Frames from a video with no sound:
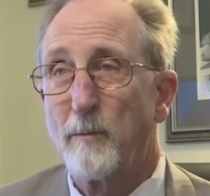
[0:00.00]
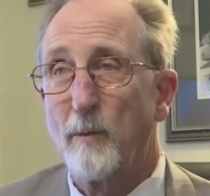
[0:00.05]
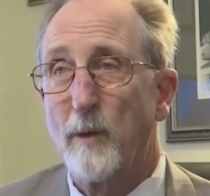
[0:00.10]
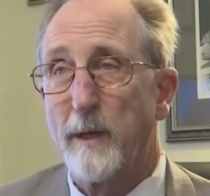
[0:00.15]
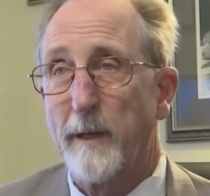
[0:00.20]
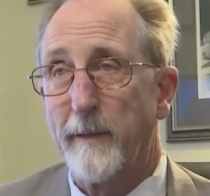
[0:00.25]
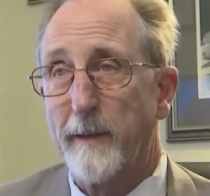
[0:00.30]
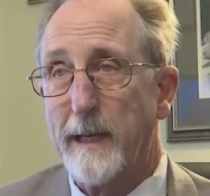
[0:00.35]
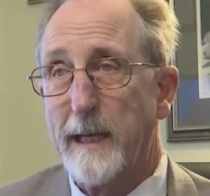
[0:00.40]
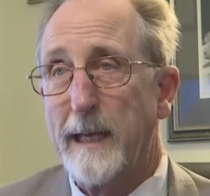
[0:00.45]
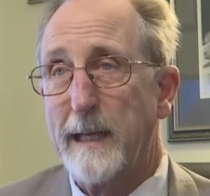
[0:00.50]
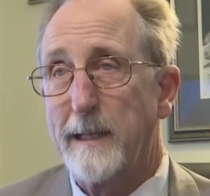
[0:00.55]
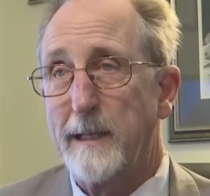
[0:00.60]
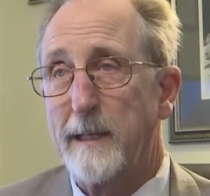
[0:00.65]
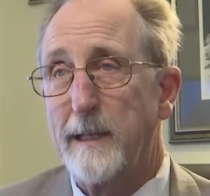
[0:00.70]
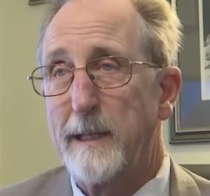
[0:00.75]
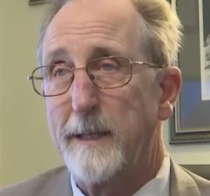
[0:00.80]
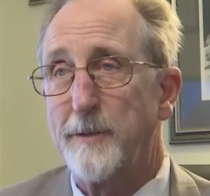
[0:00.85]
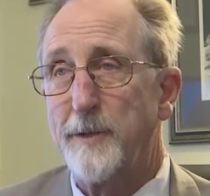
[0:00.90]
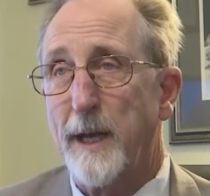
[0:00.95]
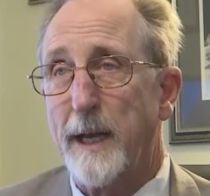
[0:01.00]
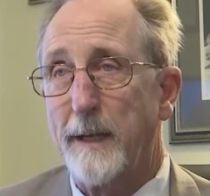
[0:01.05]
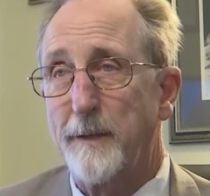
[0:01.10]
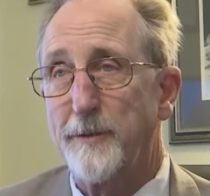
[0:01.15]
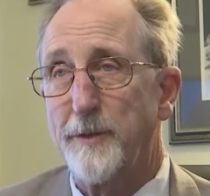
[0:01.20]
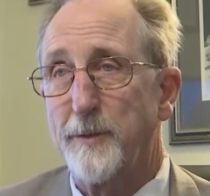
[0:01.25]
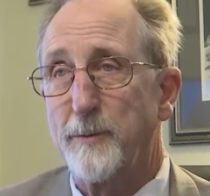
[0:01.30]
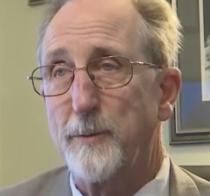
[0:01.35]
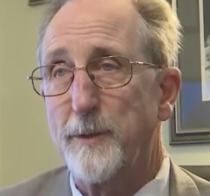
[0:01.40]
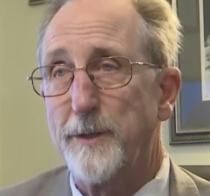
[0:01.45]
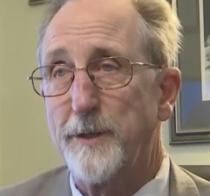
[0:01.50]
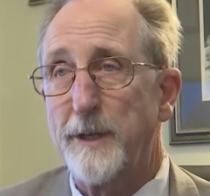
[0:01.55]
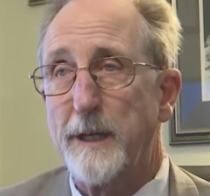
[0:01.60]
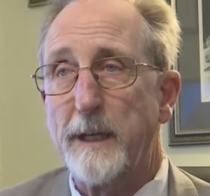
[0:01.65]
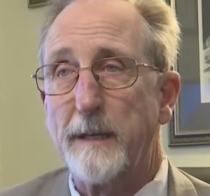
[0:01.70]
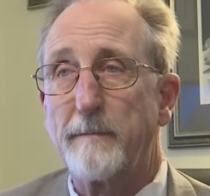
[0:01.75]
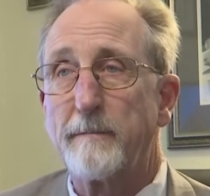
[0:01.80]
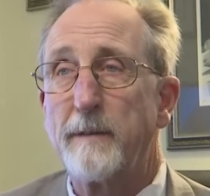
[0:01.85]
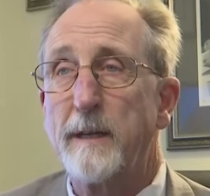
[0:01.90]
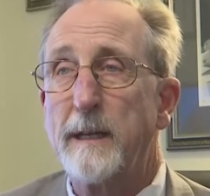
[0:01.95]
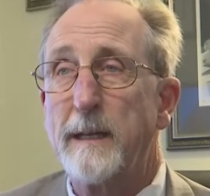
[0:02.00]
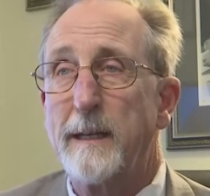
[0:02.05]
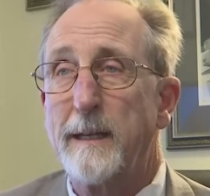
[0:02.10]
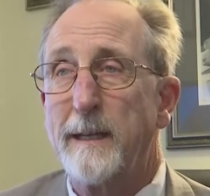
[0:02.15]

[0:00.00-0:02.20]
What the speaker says: one of the candidates has to receive